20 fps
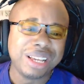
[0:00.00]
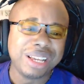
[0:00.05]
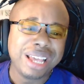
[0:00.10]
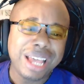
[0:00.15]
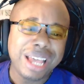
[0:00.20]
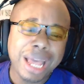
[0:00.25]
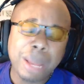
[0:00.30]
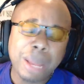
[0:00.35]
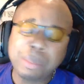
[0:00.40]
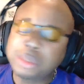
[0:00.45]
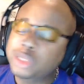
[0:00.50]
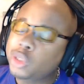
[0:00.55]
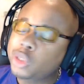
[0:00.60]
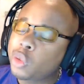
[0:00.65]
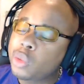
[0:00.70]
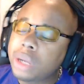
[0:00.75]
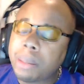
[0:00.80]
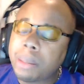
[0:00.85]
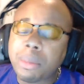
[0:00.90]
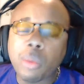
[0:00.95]

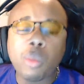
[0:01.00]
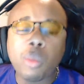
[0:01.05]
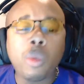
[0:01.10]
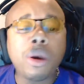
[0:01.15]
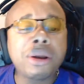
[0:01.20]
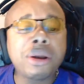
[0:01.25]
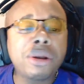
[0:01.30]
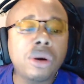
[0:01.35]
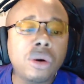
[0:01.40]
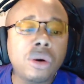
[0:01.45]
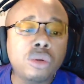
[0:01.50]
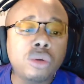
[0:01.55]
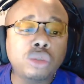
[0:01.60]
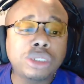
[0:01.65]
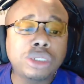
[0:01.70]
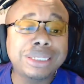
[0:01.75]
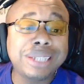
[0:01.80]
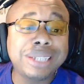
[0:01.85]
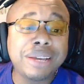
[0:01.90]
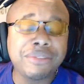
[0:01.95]
episode number
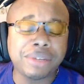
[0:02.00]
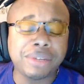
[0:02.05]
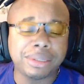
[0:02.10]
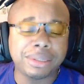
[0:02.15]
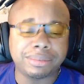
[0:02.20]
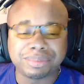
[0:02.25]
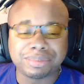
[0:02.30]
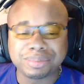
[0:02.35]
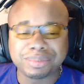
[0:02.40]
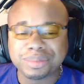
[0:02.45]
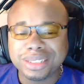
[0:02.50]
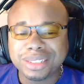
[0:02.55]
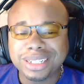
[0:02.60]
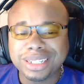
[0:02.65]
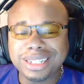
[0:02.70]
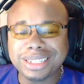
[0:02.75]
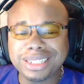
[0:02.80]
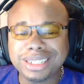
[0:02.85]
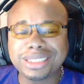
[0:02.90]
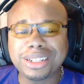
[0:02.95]
107.
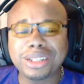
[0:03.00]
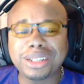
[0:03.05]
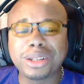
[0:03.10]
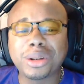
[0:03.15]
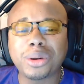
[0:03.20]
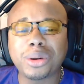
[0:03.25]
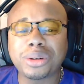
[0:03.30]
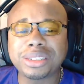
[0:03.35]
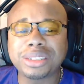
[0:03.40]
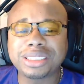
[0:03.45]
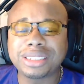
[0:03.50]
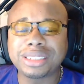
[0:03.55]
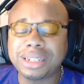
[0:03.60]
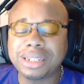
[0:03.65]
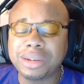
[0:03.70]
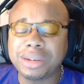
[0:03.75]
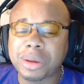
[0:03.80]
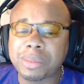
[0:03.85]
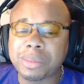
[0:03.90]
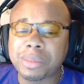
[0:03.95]
And it's another glorious
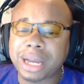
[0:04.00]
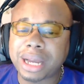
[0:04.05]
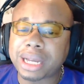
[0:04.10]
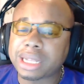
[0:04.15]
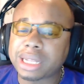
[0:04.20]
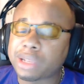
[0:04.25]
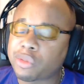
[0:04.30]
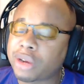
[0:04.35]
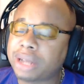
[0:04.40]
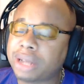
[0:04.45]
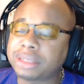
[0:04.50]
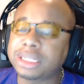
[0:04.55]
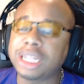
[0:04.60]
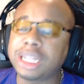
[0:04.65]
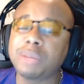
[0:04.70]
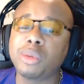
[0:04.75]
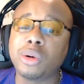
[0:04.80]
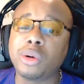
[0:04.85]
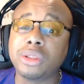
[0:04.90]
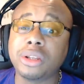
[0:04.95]
Sunday. We're back at the round
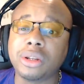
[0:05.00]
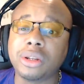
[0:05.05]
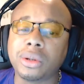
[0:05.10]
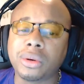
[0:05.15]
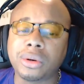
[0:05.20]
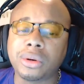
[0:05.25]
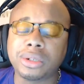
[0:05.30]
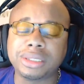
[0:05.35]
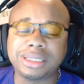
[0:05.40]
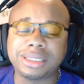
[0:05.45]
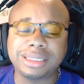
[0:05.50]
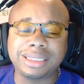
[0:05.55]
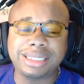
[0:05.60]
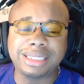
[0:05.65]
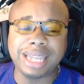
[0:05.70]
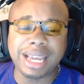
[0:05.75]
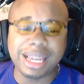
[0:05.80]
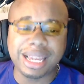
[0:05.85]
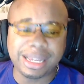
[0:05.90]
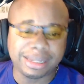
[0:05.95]
table on the Lord's
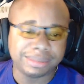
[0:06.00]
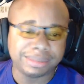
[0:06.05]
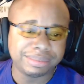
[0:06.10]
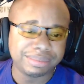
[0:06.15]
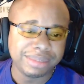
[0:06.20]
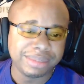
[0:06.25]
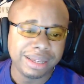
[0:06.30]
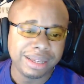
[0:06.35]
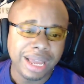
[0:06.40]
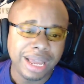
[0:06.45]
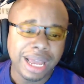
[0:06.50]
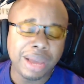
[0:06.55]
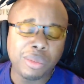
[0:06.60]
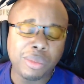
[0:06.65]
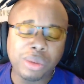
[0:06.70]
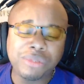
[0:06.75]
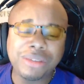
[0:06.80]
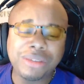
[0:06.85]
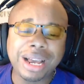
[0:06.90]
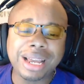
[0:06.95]
Day.
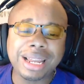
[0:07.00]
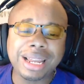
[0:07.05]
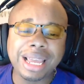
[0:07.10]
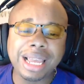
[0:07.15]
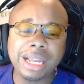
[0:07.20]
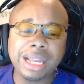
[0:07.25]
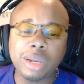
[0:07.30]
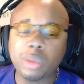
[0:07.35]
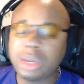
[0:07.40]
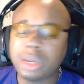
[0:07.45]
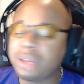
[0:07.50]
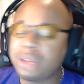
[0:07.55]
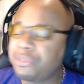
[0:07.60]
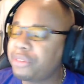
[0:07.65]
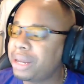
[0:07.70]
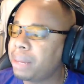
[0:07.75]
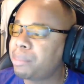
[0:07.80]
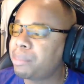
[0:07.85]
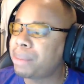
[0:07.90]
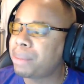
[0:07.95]
And we've got Halo
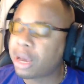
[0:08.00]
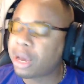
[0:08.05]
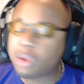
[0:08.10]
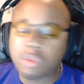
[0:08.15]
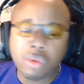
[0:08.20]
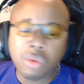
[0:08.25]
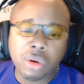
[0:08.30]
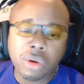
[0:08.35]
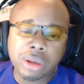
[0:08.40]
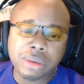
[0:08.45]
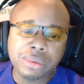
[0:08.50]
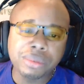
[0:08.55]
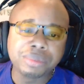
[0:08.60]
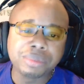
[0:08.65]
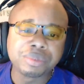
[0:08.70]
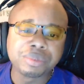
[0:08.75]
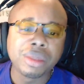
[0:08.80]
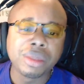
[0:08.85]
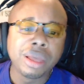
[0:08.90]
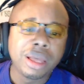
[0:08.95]
Infinite Battle
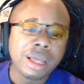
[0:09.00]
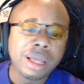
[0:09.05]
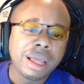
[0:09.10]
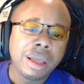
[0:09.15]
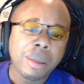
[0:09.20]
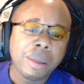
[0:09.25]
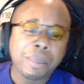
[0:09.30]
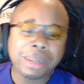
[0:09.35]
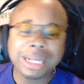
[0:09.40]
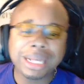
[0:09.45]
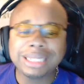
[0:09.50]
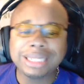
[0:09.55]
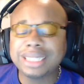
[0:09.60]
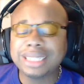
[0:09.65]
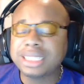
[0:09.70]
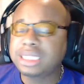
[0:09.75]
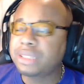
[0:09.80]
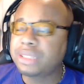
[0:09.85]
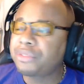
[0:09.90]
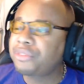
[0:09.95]
Royale,
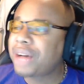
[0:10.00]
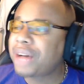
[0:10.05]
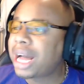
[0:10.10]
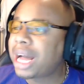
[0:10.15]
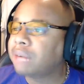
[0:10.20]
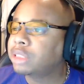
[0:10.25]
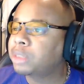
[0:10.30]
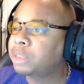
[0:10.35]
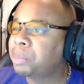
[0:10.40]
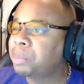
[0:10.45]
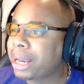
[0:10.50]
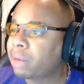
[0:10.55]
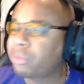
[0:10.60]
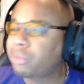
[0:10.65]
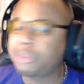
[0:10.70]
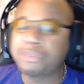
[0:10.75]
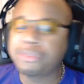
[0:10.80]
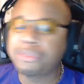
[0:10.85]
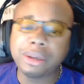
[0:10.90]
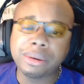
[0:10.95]
PlayStation 5 spec
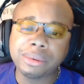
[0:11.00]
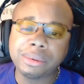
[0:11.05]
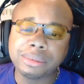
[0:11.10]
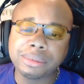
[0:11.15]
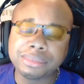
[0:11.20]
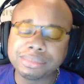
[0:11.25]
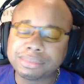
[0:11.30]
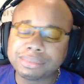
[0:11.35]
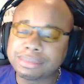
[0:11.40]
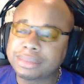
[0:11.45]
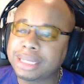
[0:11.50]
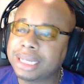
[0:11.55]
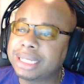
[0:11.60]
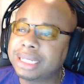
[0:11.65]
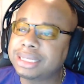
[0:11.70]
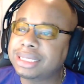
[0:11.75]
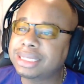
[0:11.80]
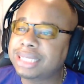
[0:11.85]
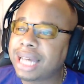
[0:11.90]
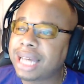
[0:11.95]
reveal,
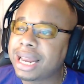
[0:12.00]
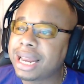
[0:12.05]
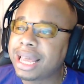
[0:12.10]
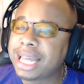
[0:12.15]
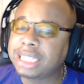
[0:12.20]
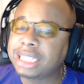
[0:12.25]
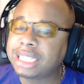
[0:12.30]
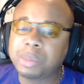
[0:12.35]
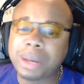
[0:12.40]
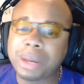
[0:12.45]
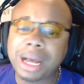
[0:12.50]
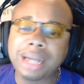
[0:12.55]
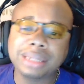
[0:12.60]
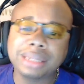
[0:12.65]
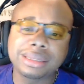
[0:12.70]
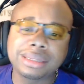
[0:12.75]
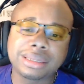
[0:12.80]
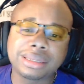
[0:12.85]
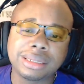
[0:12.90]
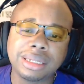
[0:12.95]
Inside Xbox,